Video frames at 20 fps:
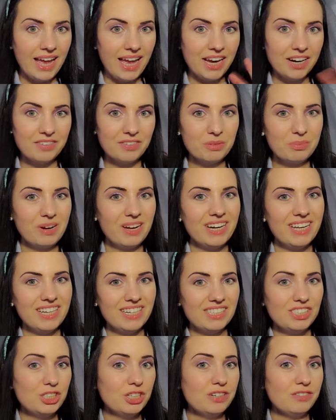Hey everybody,
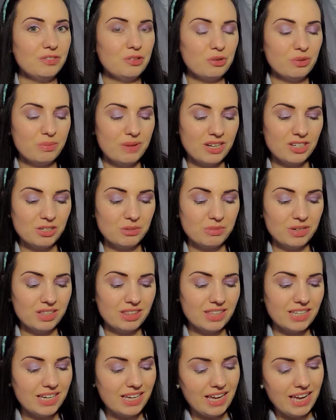it is Jennifer with Magic
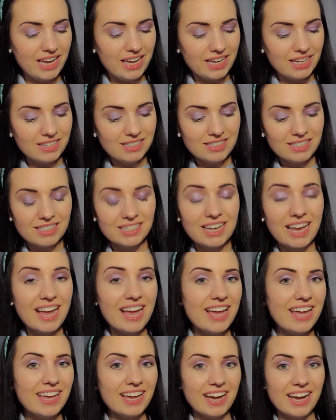Monthly, and
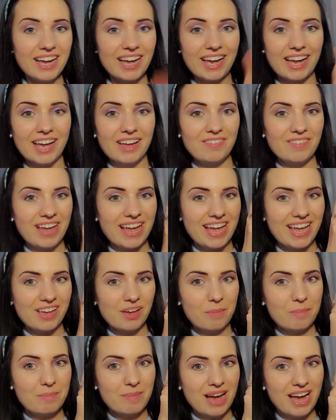today I have
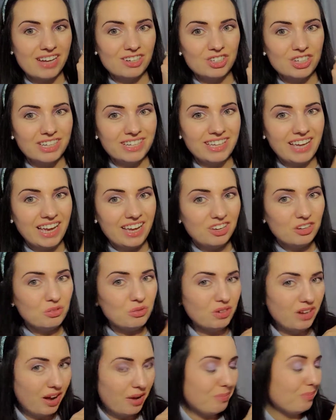a Magic
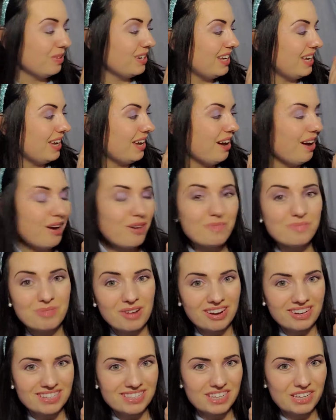Candle Company
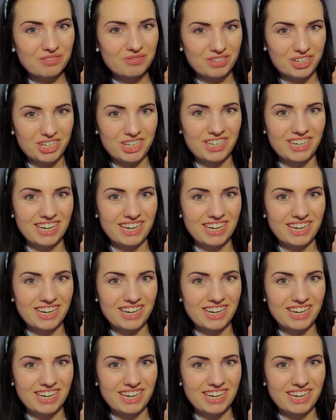unboxing for you